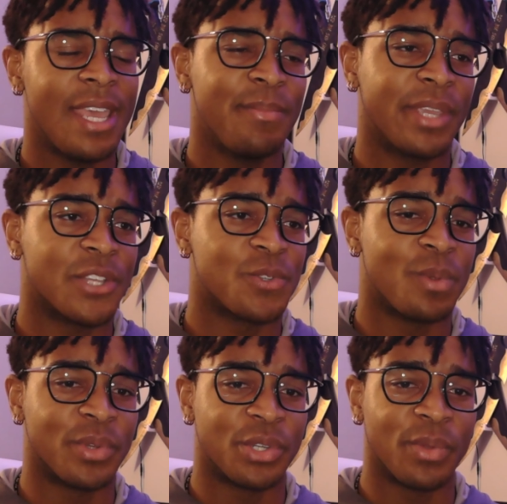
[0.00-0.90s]
because we
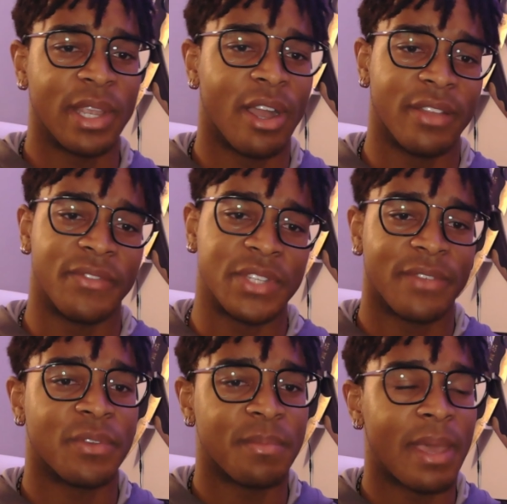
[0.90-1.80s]
were doing all of this
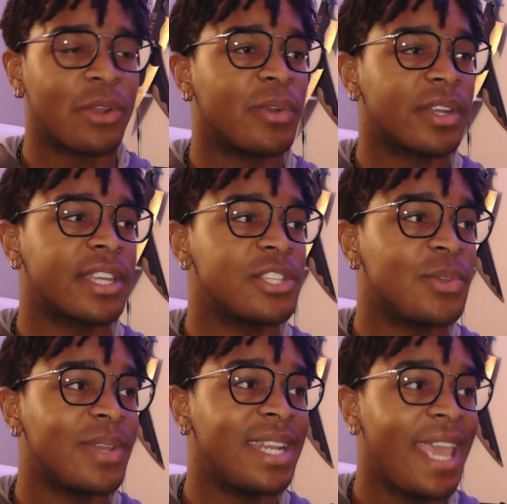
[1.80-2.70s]
different metalworking
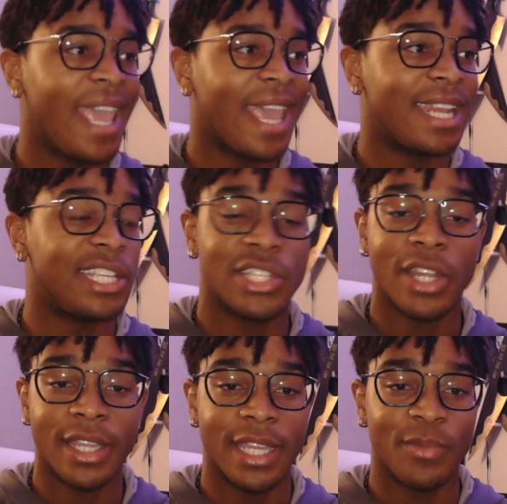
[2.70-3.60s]
to it, and he
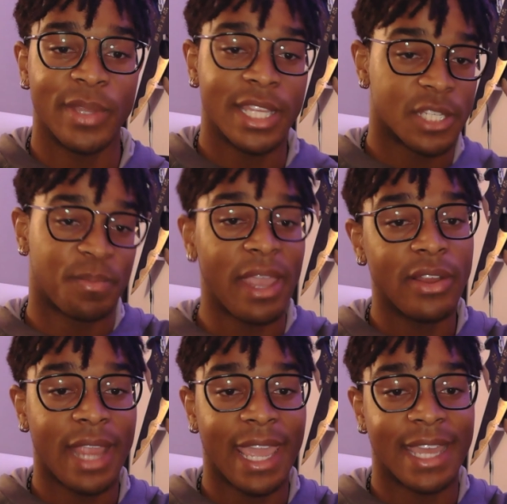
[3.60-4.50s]
stuck it with his
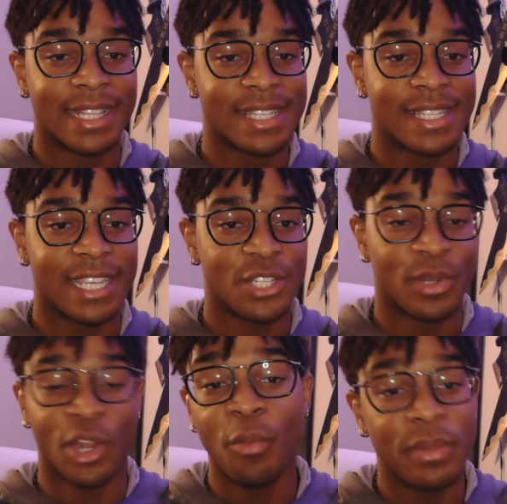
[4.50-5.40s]
bare hands into
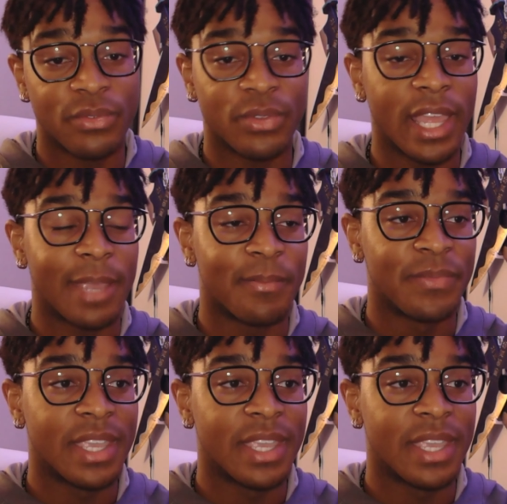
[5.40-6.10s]
an open flame.